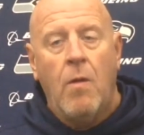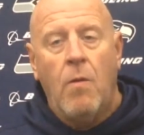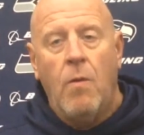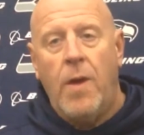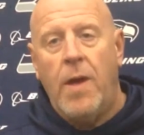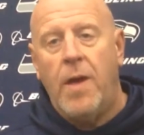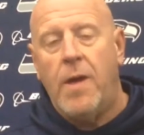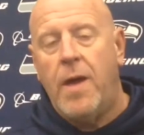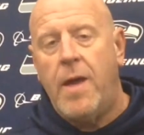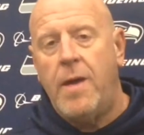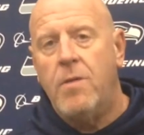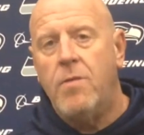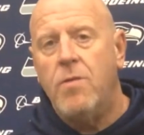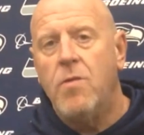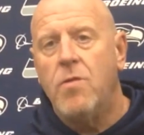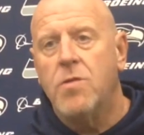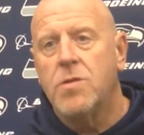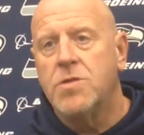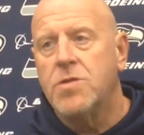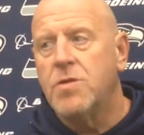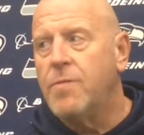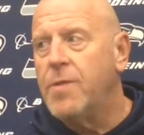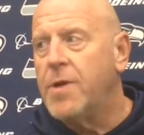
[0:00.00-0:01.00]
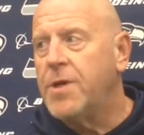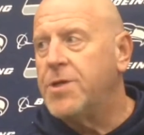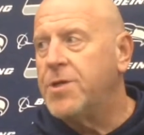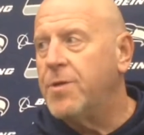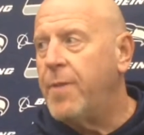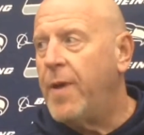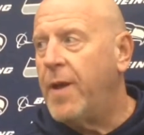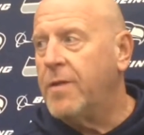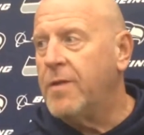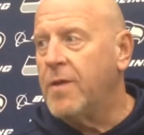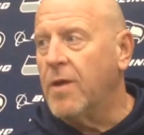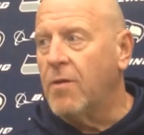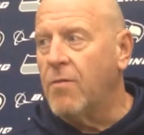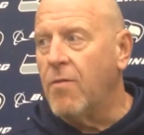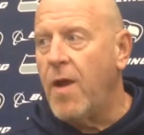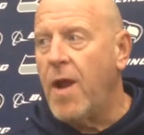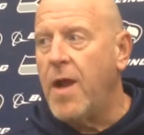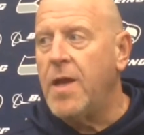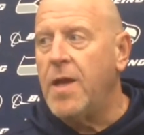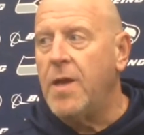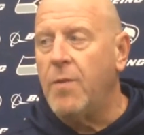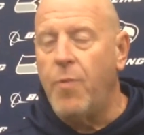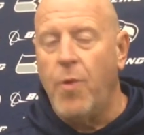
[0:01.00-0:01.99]
Well, I don't know so much about the
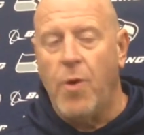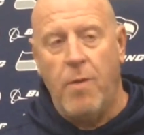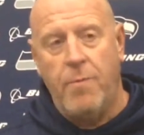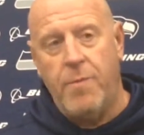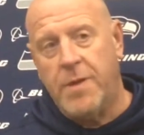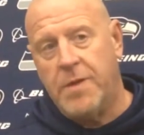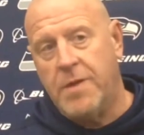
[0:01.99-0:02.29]
grinding part,